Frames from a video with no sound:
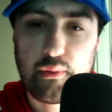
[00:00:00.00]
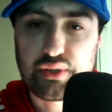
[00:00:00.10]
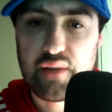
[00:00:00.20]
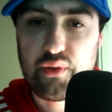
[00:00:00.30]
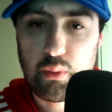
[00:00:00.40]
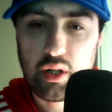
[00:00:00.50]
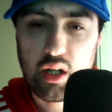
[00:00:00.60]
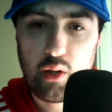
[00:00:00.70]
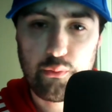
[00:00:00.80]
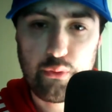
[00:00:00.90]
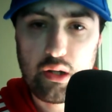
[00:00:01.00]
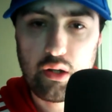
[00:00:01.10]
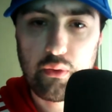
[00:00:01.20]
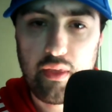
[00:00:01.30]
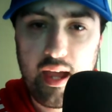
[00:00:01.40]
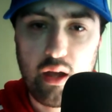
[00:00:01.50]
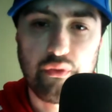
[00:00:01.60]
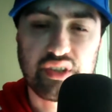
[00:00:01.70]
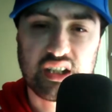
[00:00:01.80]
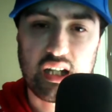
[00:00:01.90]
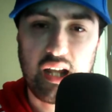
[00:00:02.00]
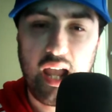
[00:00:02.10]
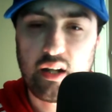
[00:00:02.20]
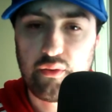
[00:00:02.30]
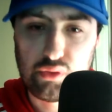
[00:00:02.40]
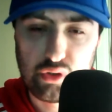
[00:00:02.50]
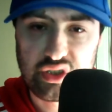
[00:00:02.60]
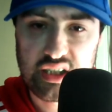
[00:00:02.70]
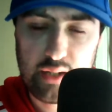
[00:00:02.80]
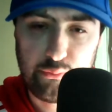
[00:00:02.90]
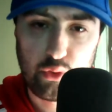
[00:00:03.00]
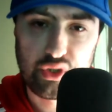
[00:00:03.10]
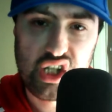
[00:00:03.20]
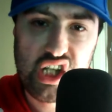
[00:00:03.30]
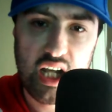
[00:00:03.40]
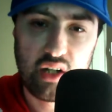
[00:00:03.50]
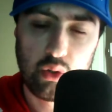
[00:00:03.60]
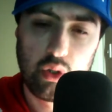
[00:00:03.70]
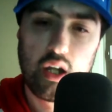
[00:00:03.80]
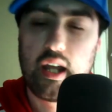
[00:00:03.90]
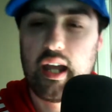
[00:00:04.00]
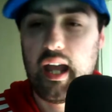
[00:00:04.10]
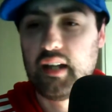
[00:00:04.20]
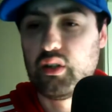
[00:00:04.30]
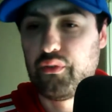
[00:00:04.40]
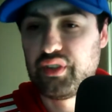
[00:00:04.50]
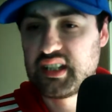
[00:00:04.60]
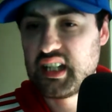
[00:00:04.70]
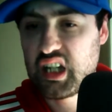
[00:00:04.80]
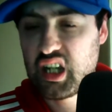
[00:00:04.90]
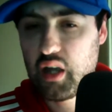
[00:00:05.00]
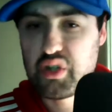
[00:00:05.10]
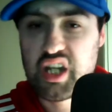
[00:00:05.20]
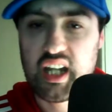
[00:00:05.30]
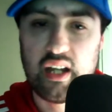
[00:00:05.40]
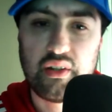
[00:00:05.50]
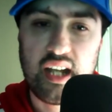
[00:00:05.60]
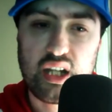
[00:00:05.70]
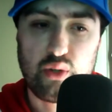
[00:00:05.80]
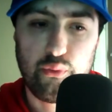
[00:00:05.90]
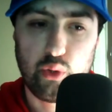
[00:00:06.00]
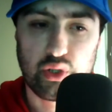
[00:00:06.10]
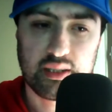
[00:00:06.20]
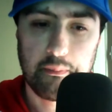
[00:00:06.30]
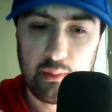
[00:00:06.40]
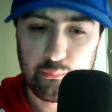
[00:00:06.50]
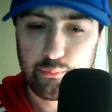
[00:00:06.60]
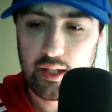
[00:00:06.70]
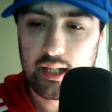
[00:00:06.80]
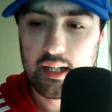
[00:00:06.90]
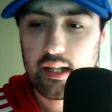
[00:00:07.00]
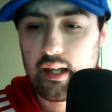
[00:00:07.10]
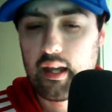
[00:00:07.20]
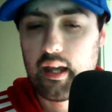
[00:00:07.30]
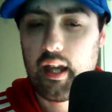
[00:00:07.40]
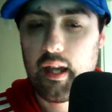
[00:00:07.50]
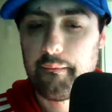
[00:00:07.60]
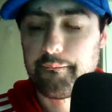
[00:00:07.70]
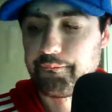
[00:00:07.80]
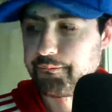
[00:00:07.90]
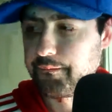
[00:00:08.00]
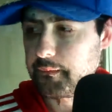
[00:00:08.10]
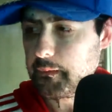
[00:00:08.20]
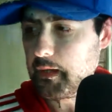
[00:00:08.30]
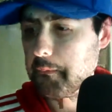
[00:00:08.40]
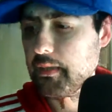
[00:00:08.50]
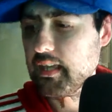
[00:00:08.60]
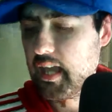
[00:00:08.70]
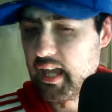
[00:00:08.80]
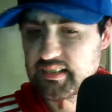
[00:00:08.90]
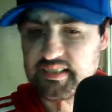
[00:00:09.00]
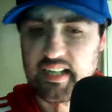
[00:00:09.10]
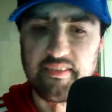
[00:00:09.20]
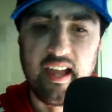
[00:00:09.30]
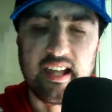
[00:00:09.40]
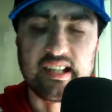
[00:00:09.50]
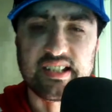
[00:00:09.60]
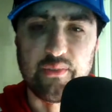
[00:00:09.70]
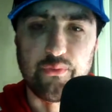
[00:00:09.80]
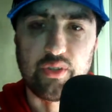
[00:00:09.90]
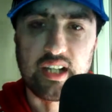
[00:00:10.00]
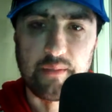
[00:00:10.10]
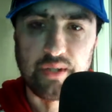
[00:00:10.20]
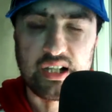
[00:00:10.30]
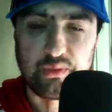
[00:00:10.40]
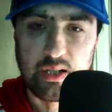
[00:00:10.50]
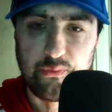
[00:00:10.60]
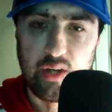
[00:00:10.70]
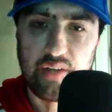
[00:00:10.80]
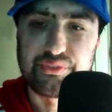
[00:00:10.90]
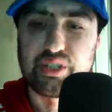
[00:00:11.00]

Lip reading: Obviously, if you want to go follow that, obviously head over onto their Forza channel, and obviously you can go and check out the actual Forza monthly. But yeah, as I said, that is it for the update 25.